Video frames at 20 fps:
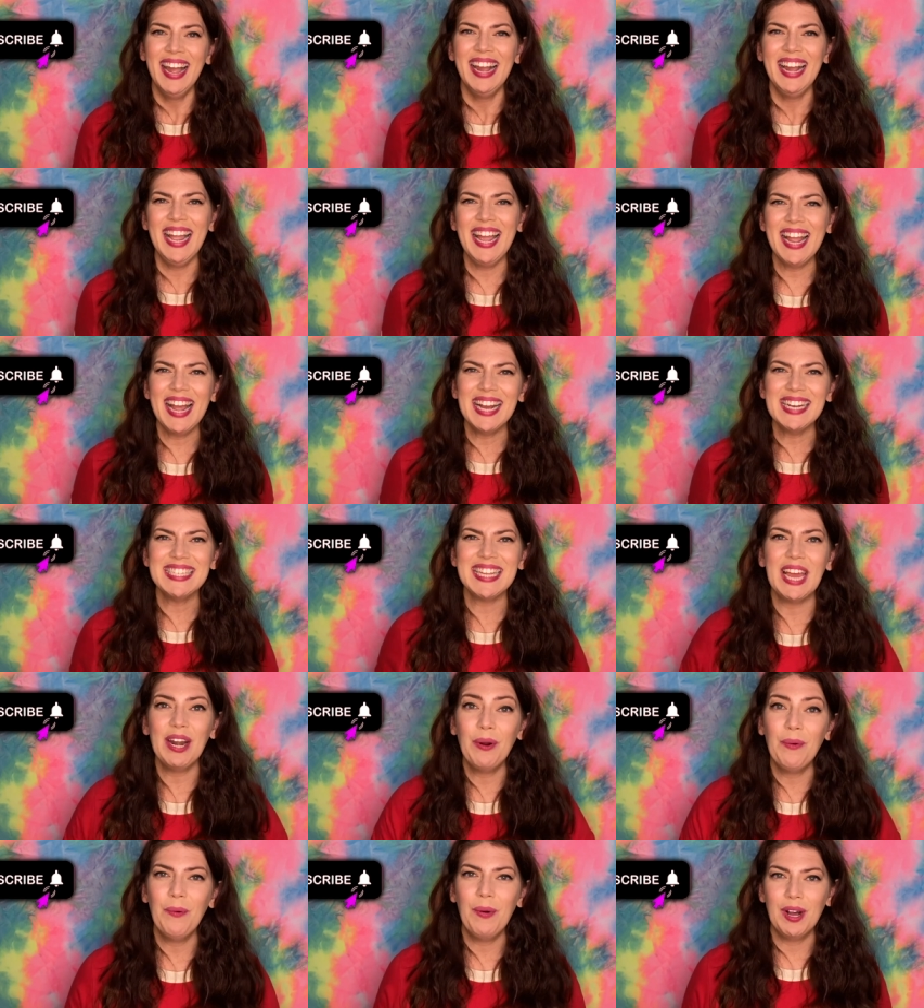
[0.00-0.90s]
Hey guys,
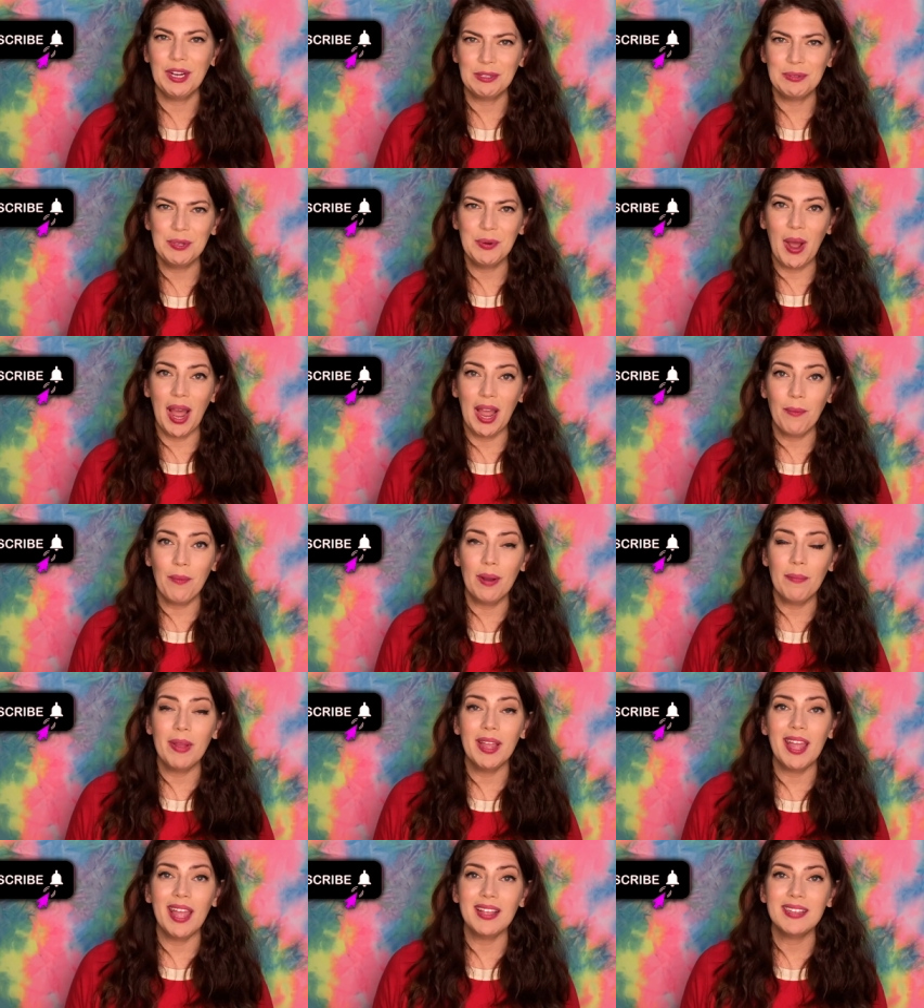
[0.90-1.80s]
and welcome to I Want
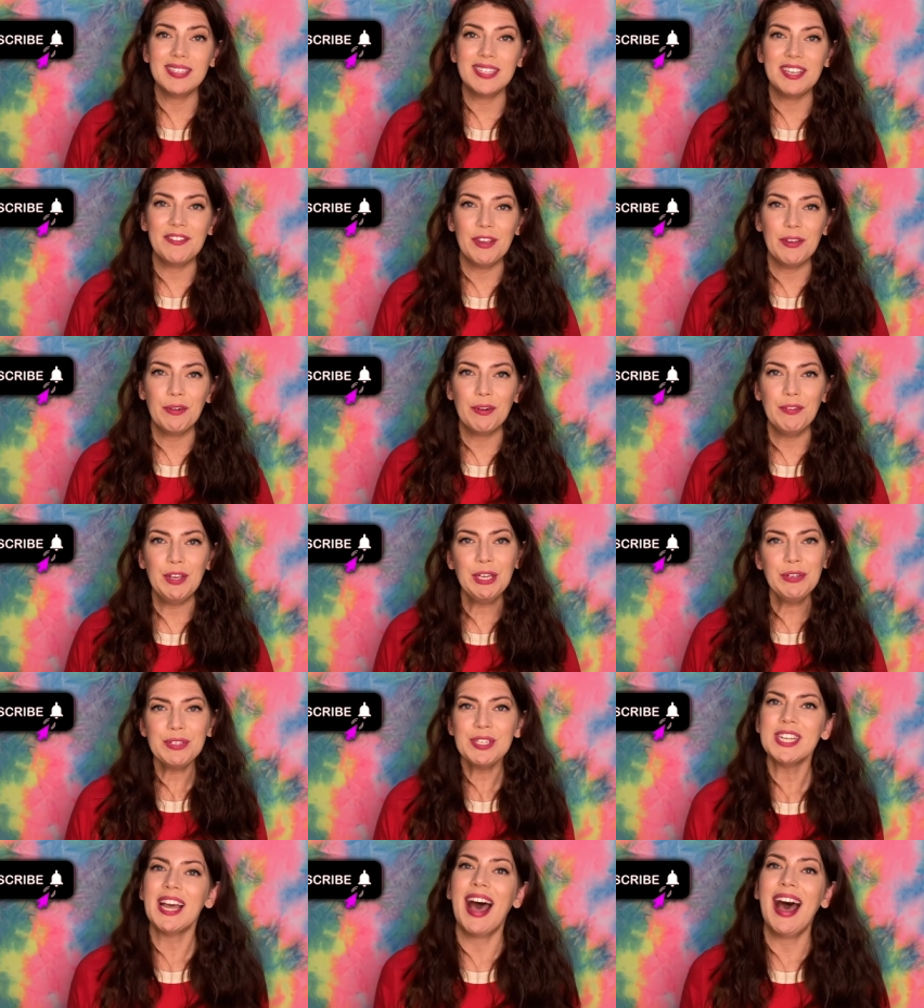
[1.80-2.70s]
My Inks TV
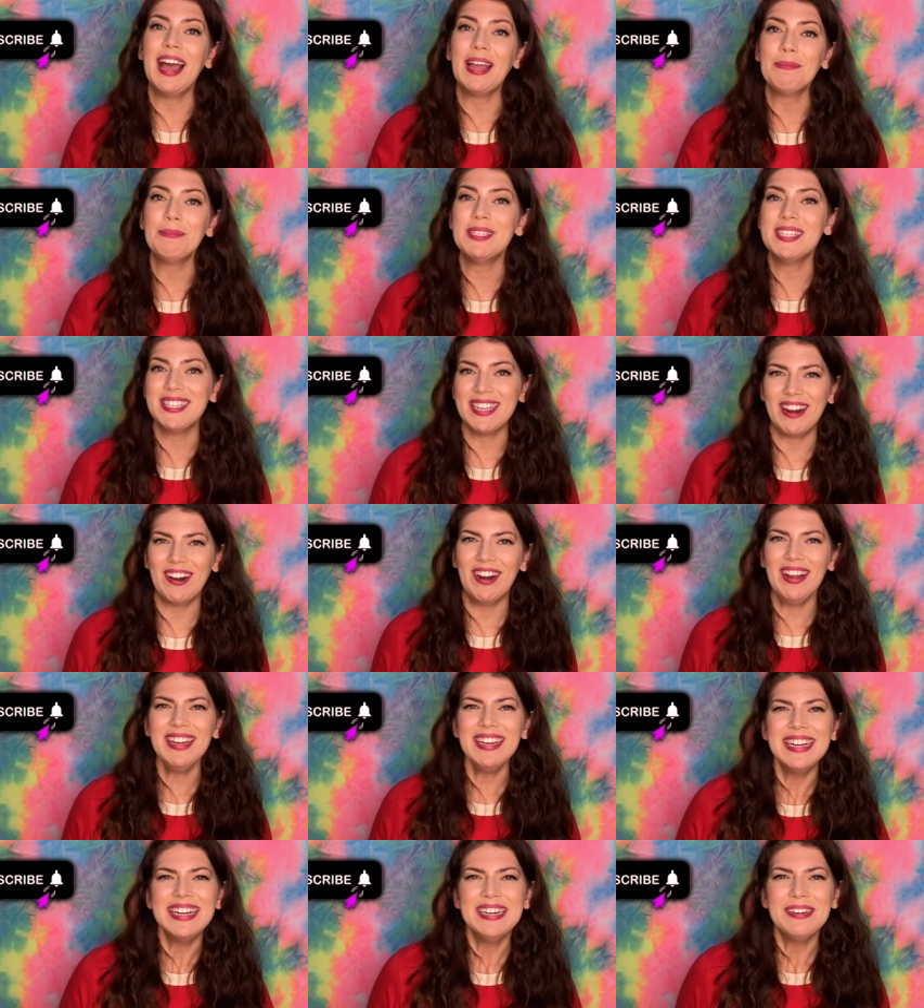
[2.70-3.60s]
Reviews. I'm
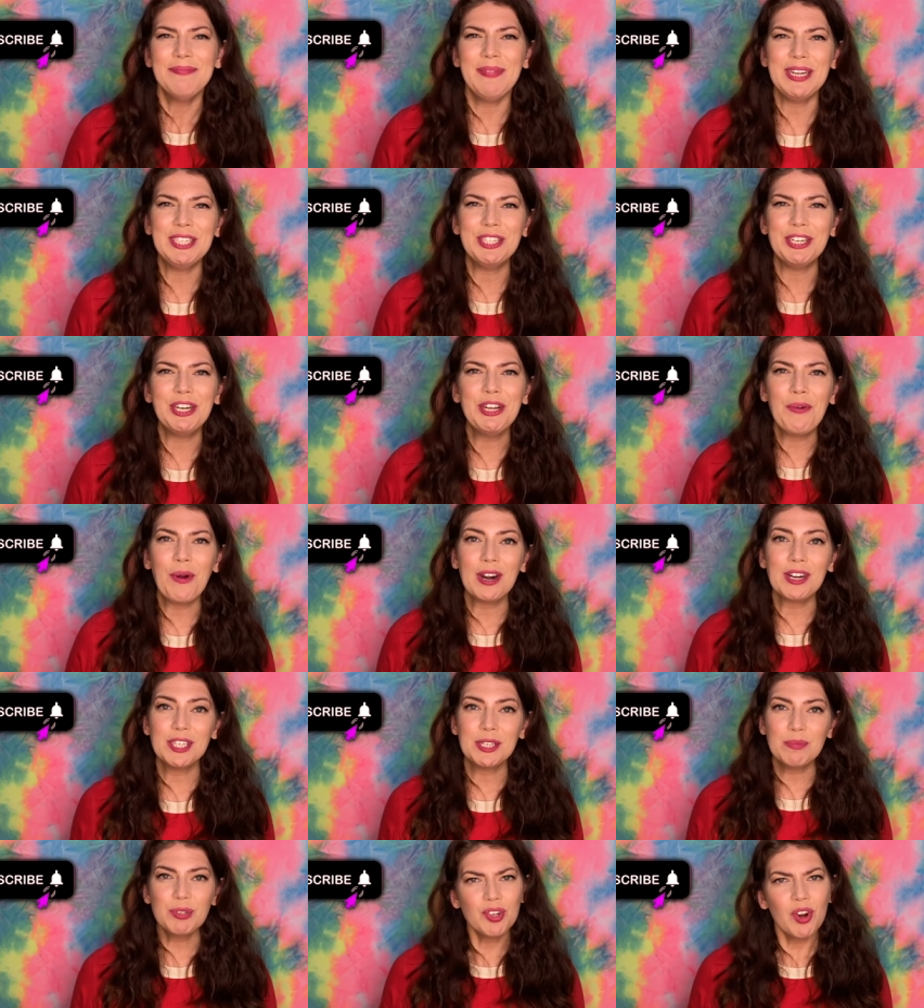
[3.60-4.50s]
Sarah. Make sure you are
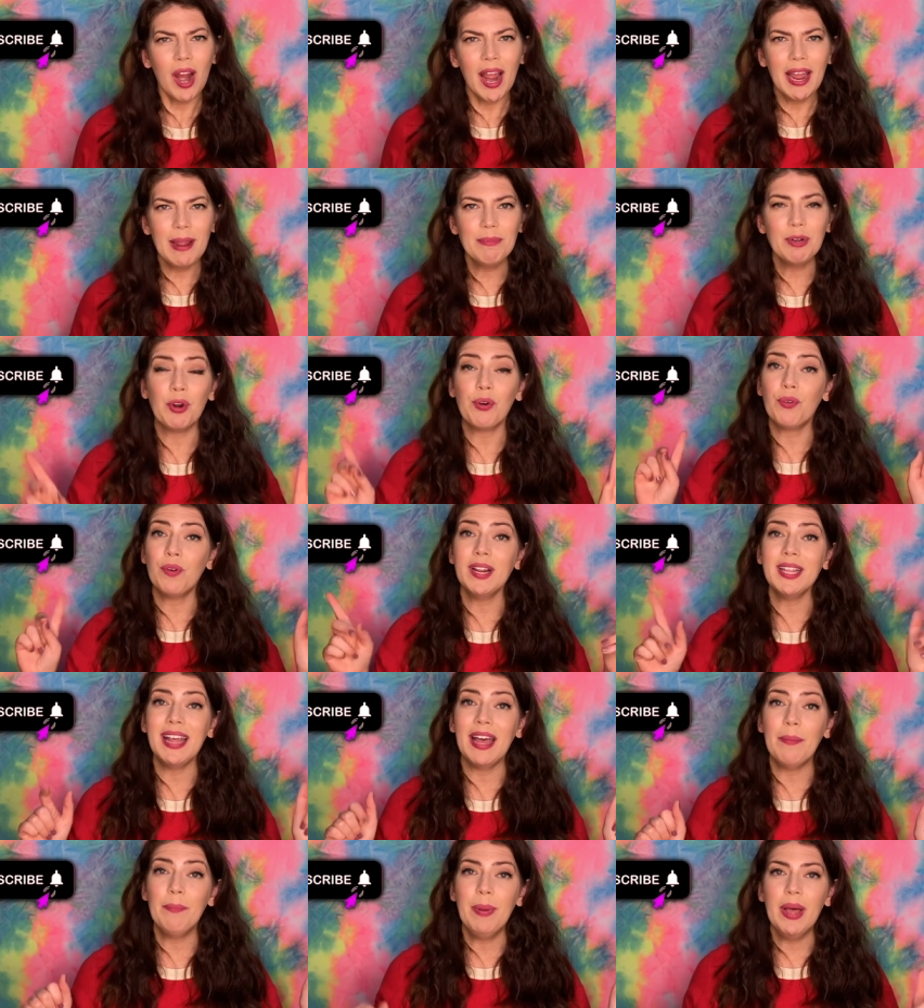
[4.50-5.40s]
subscribed or ring
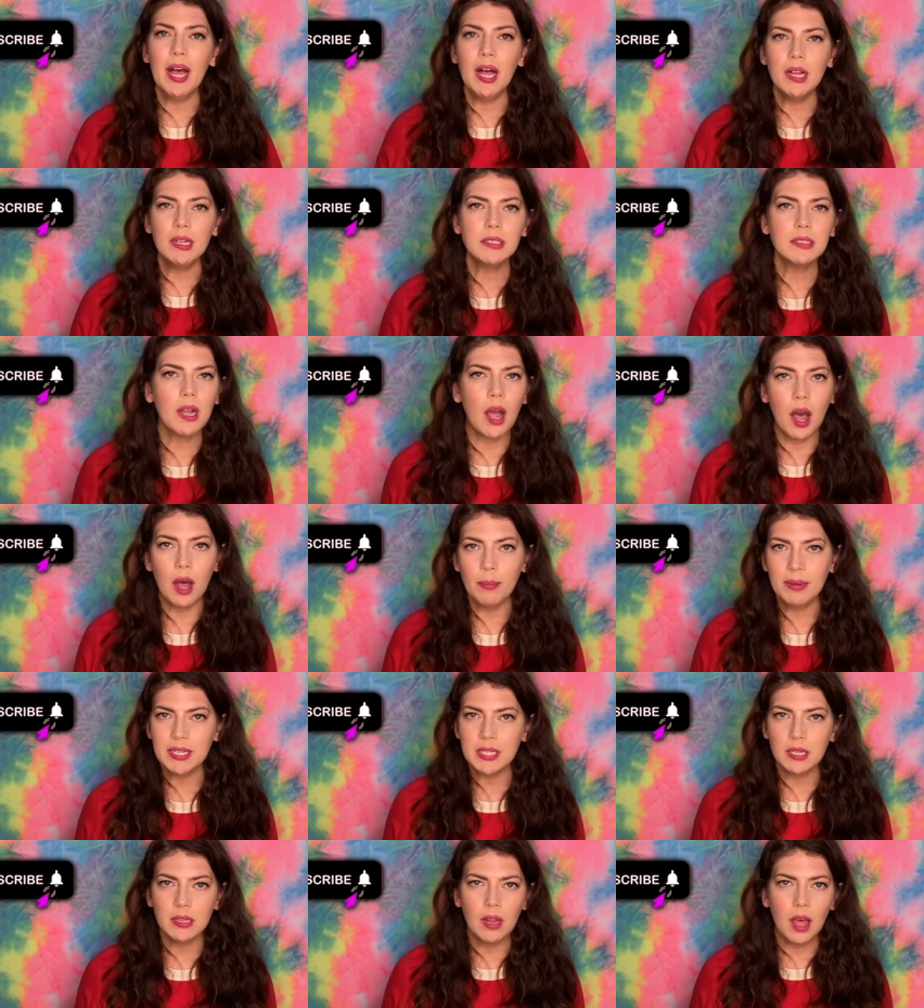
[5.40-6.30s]
that bell,
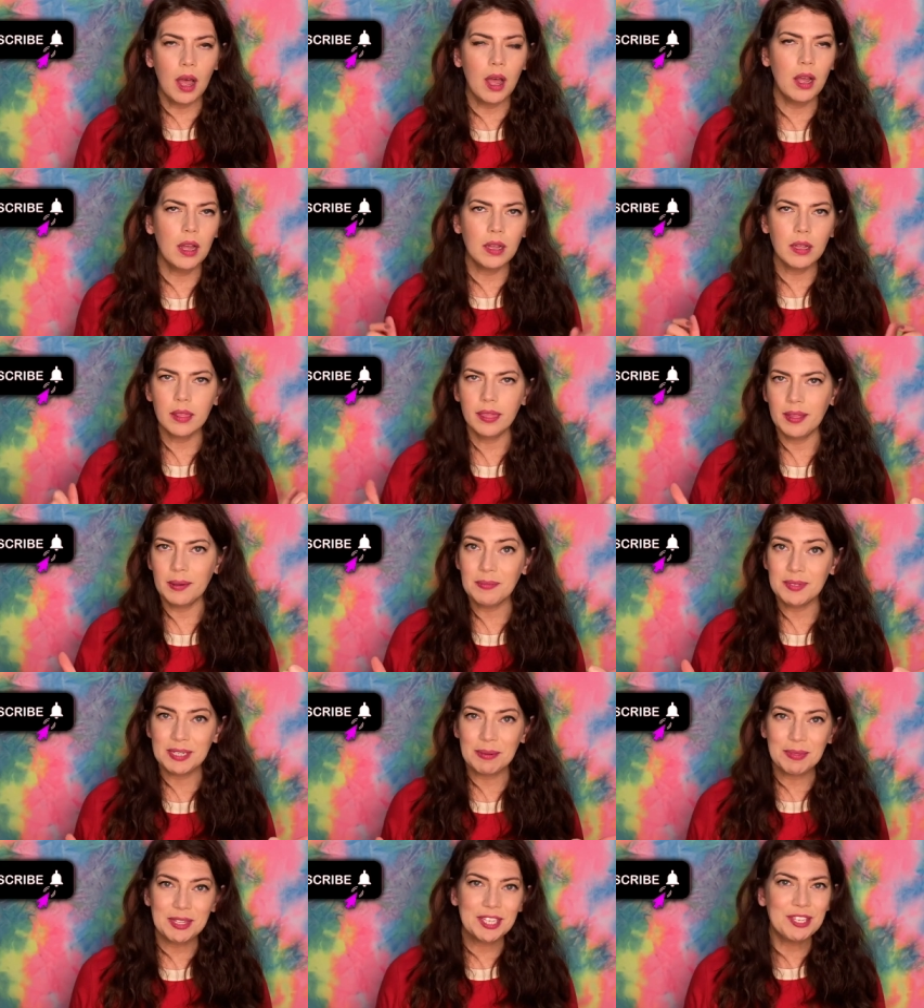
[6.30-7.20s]
comment along,
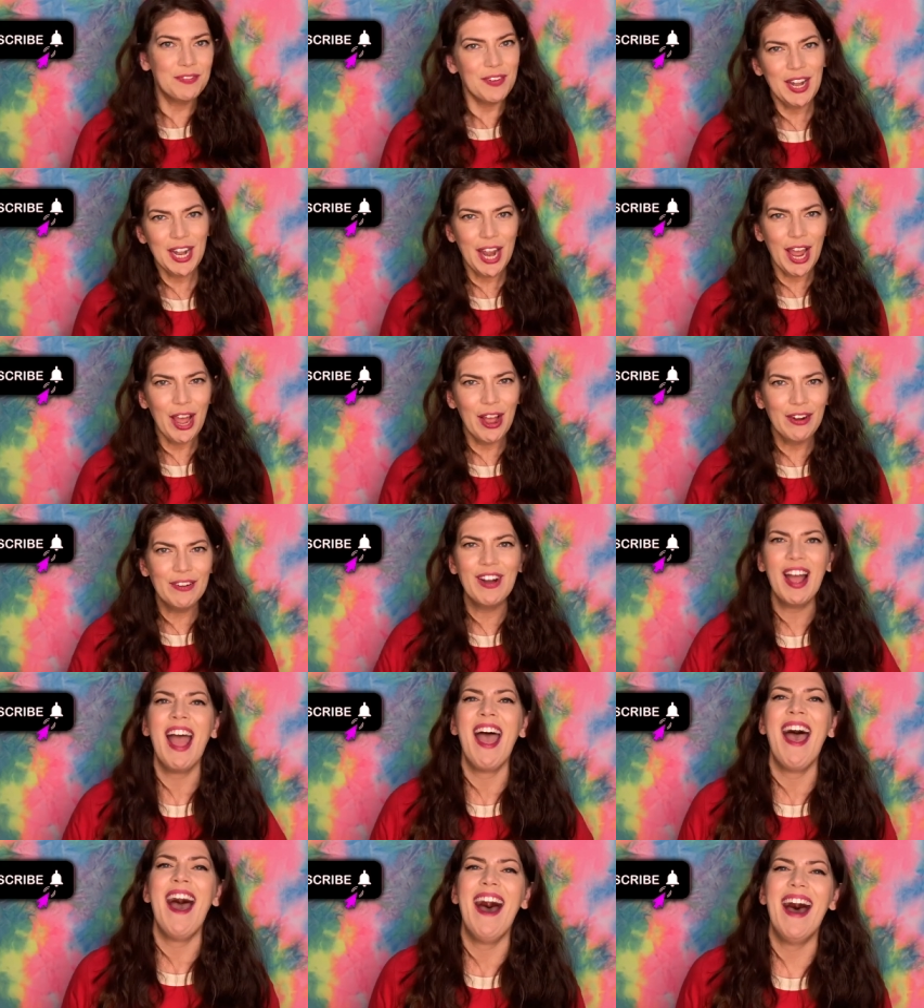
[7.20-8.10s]
thumbs up this video
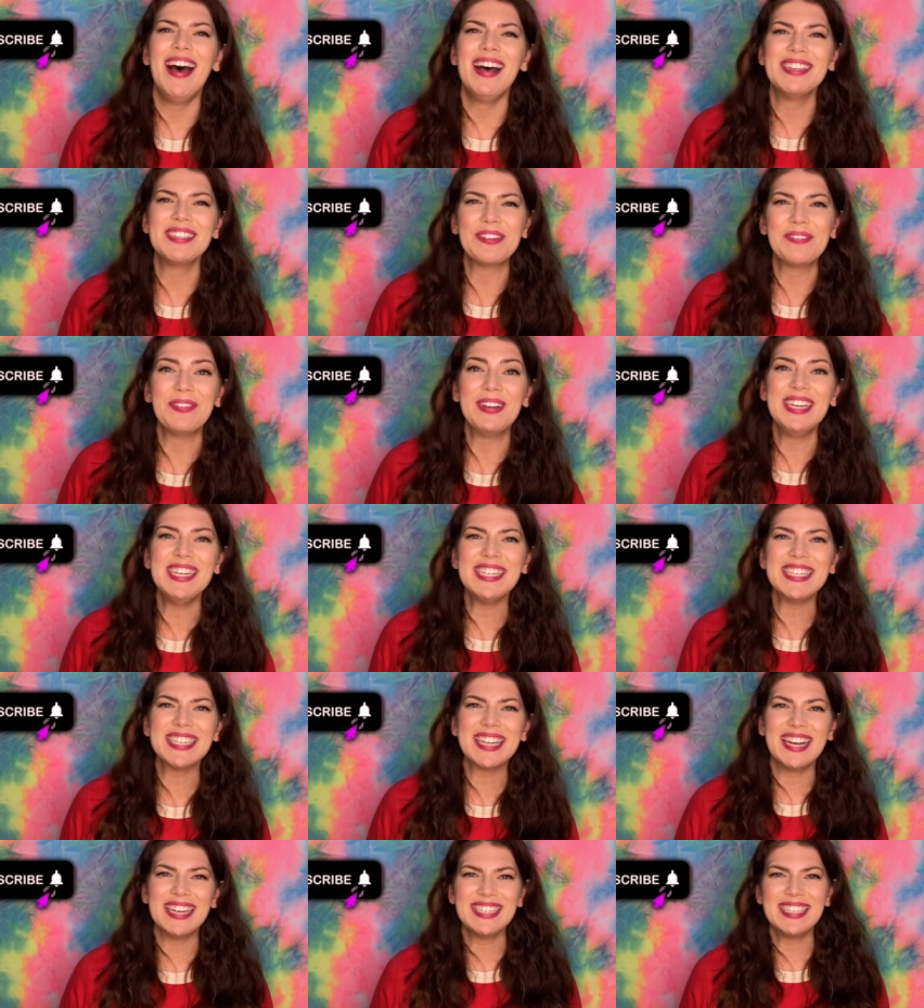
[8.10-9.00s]
as we
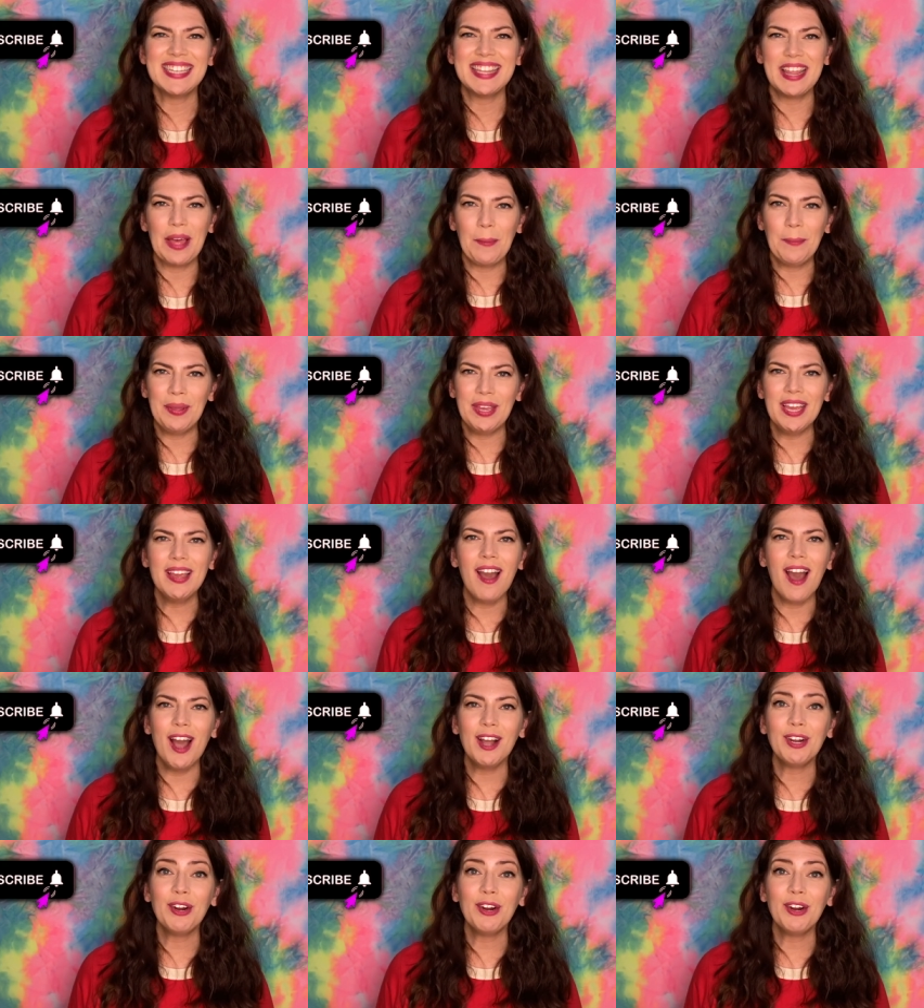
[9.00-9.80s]
discuss the Peacock